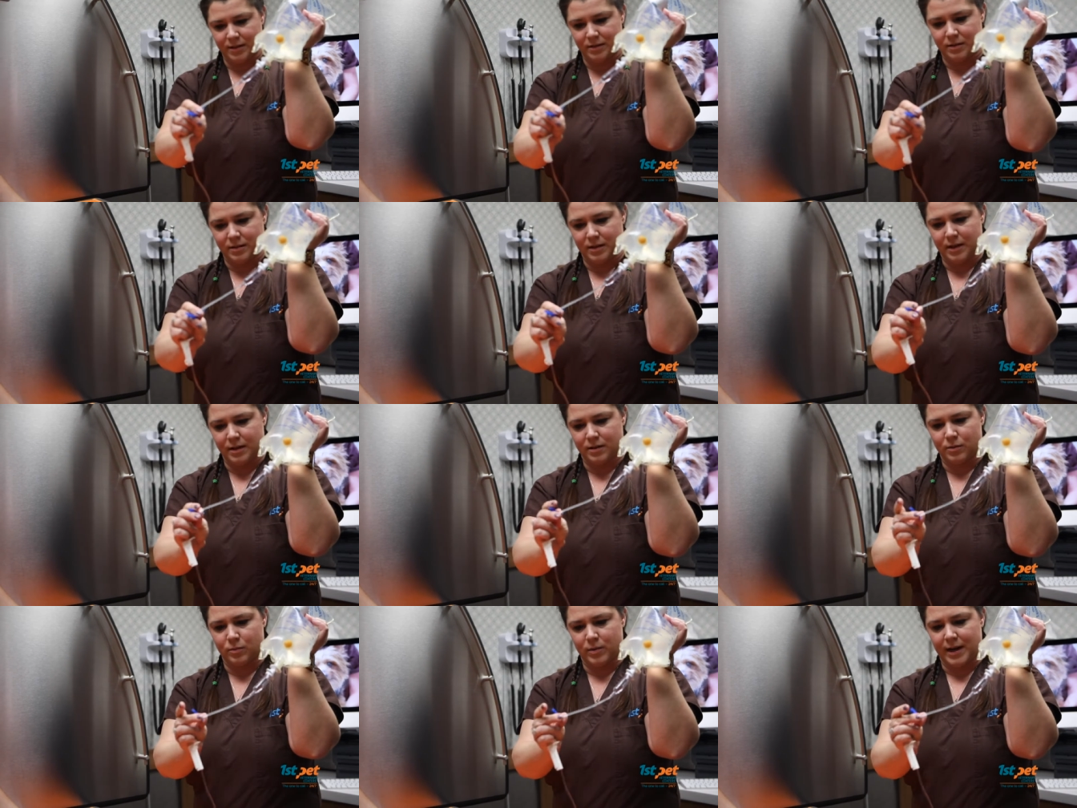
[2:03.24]
it the
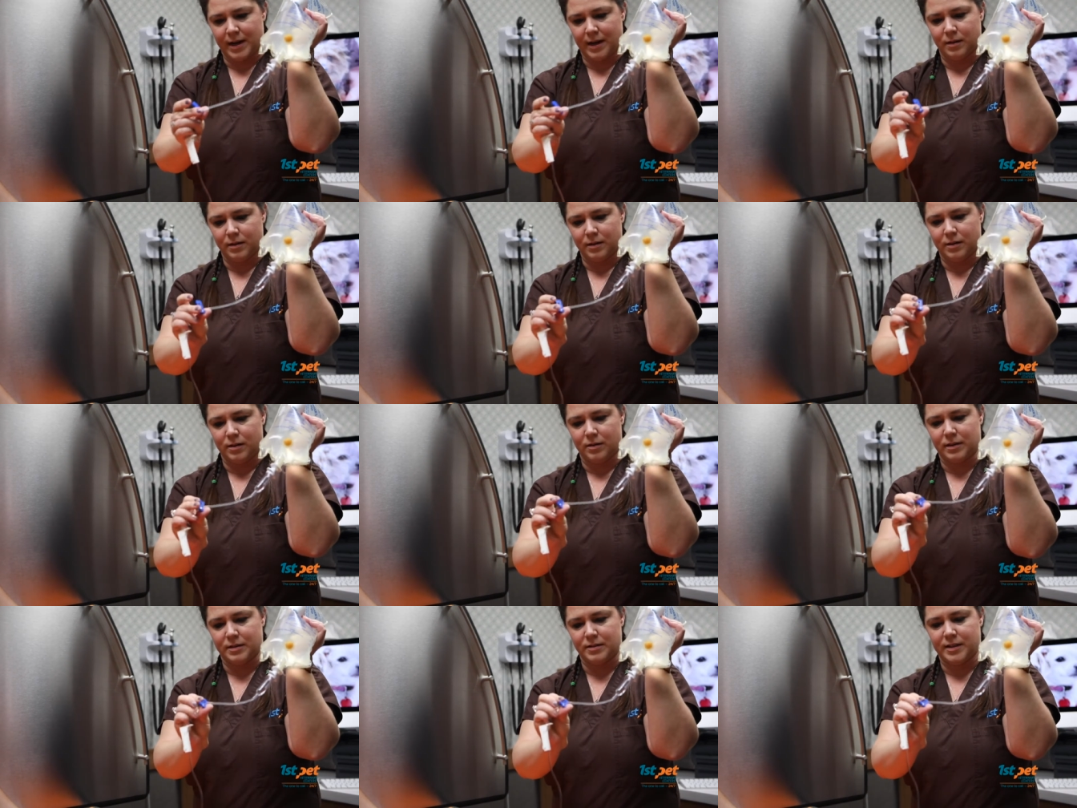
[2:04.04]
other way,
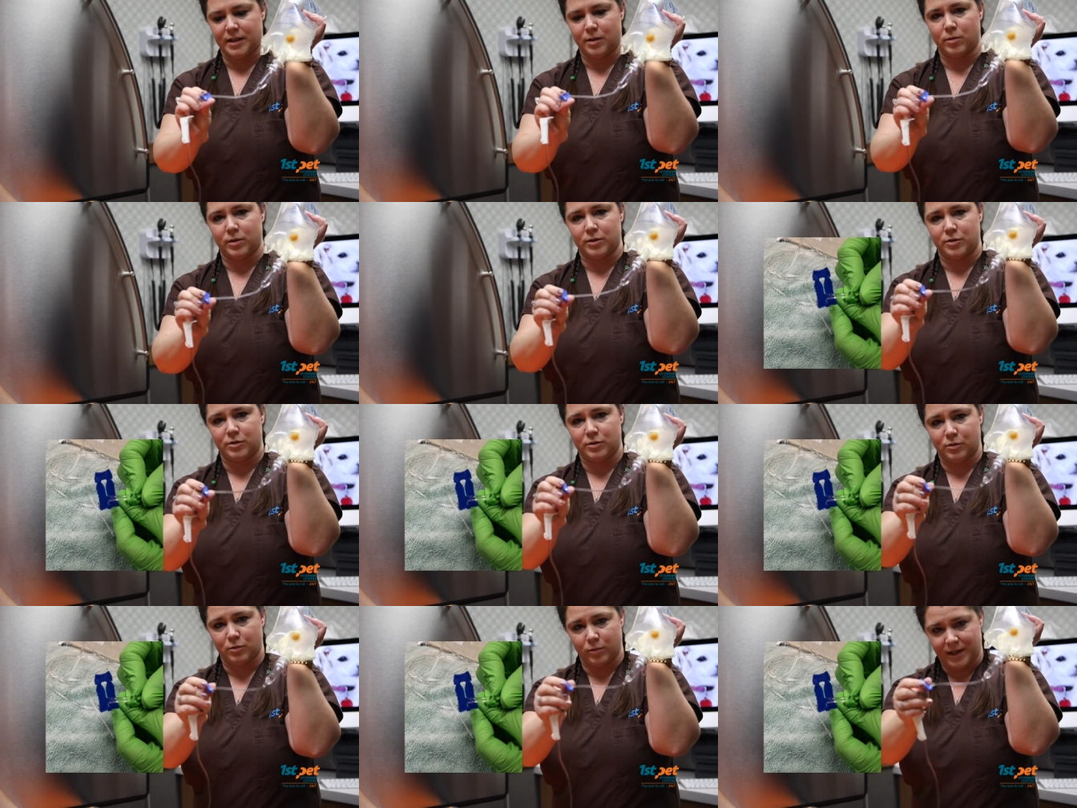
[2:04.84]
you can see we're
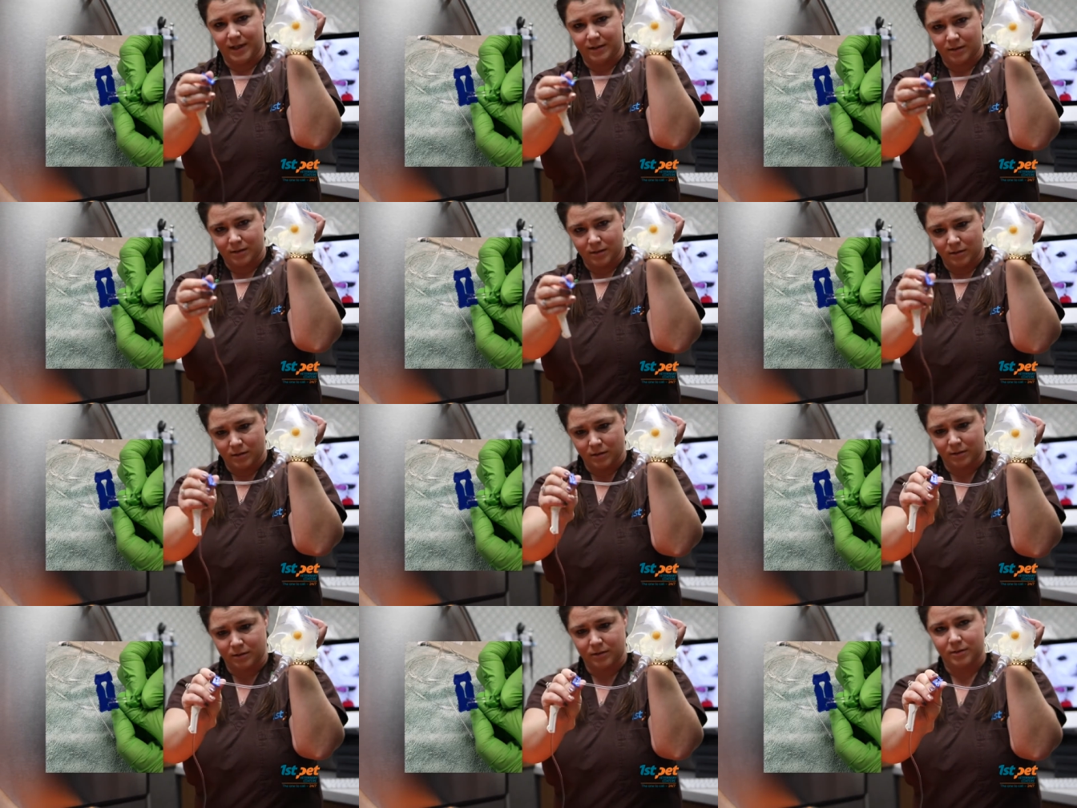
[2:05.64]
squeezed
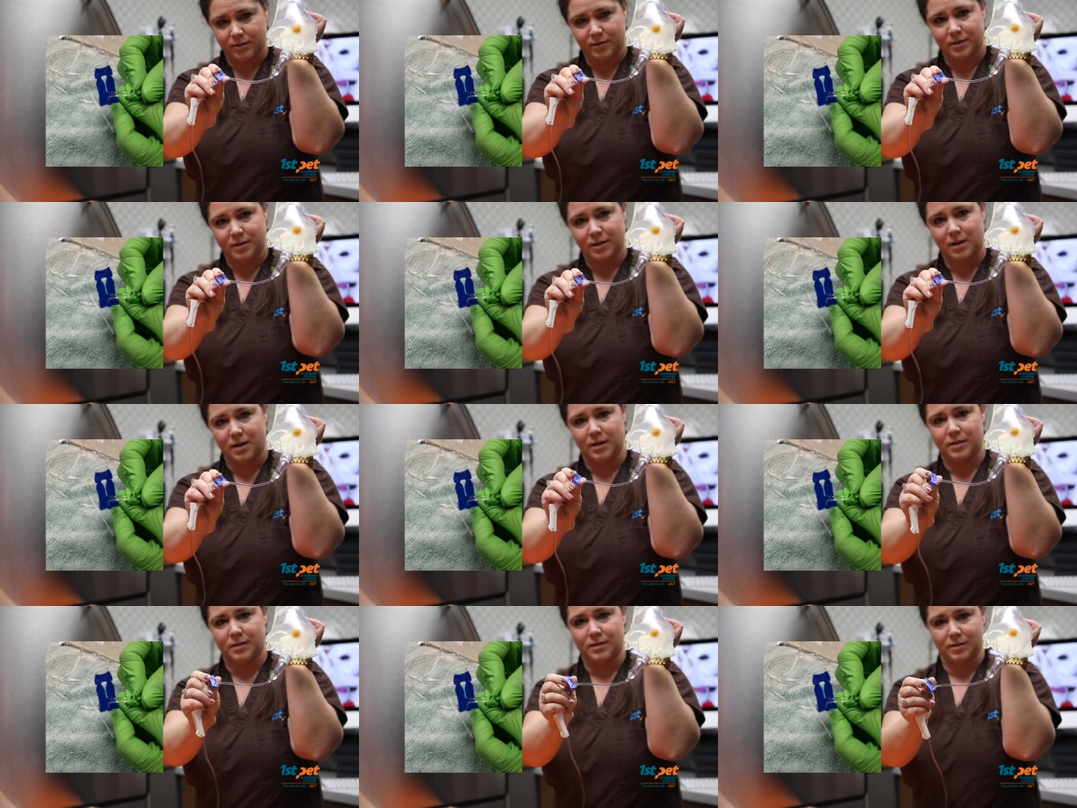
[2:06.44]
close
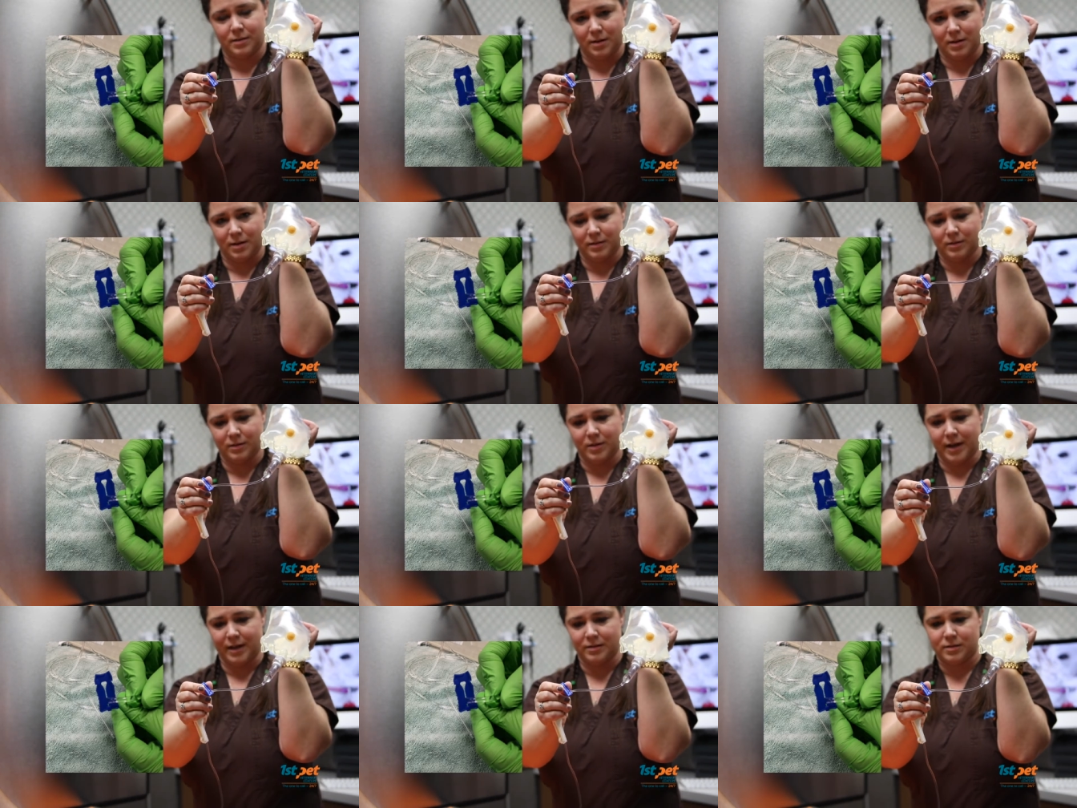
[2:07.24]
on the
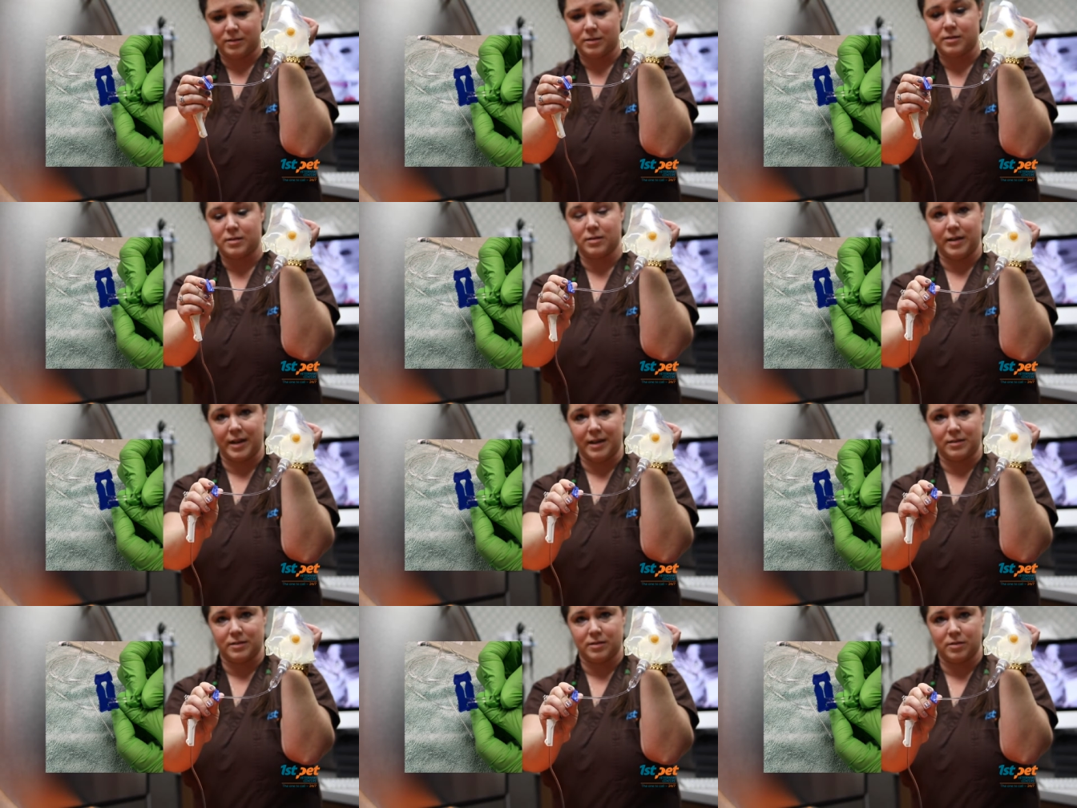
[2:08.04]
line so that the
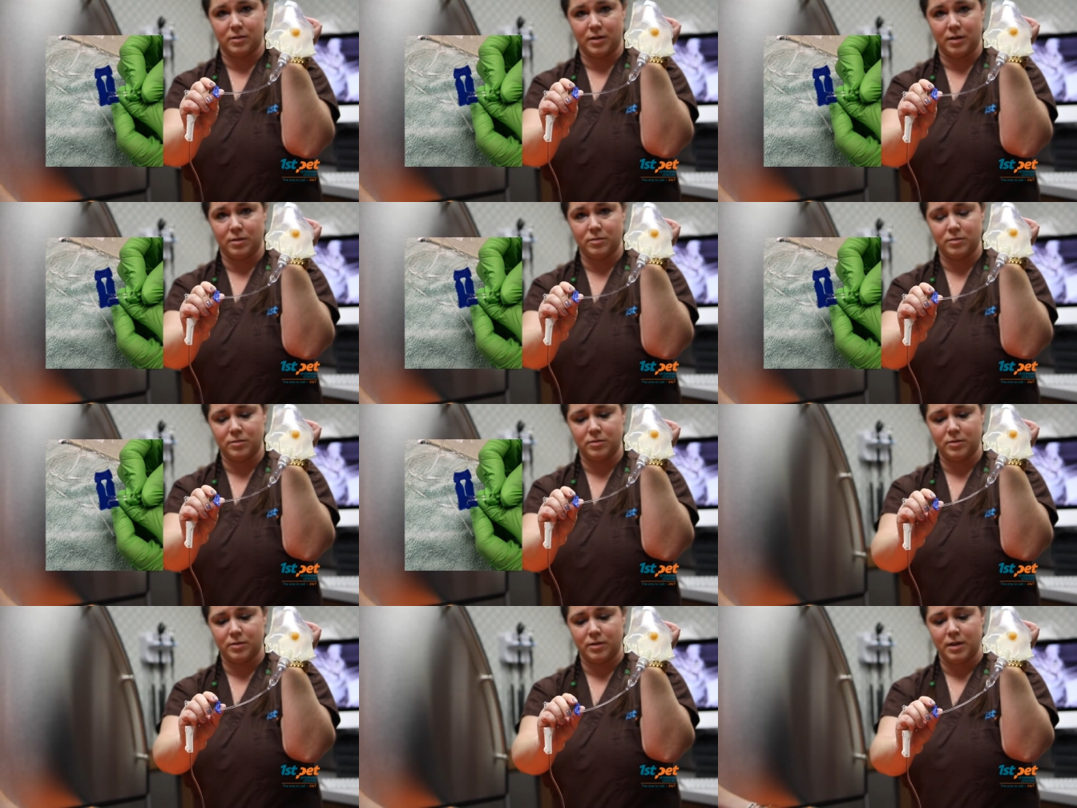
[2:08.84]
line is
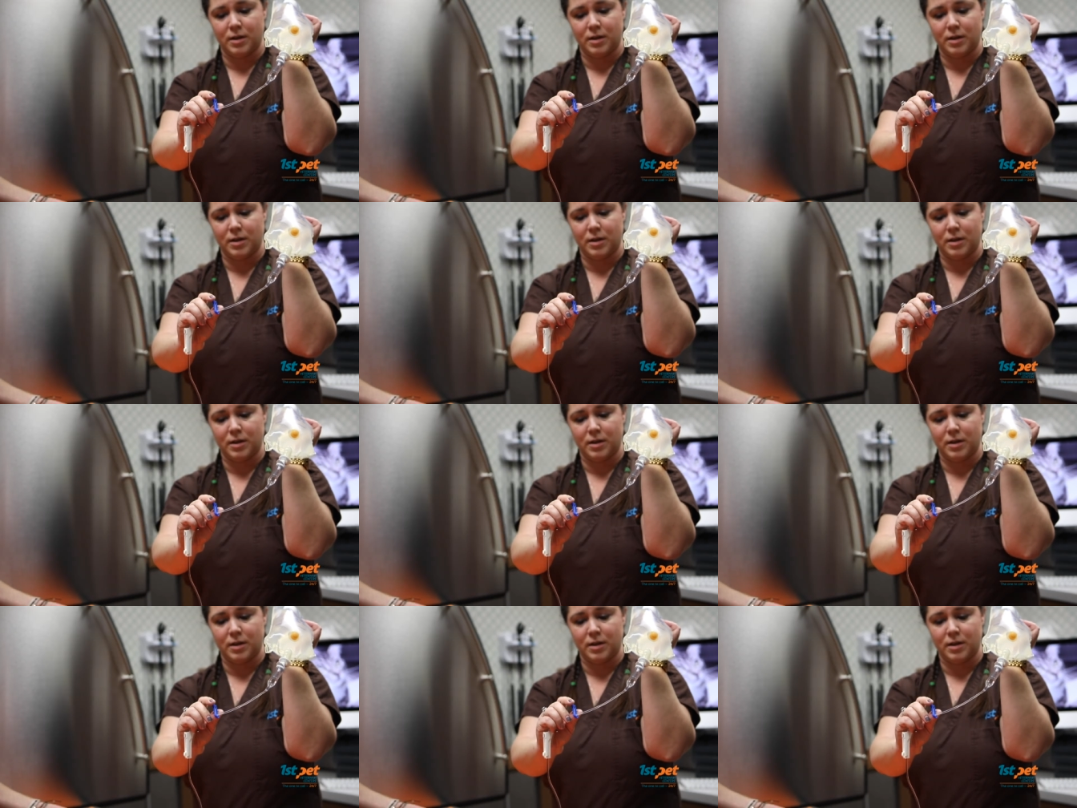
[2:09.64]
closed.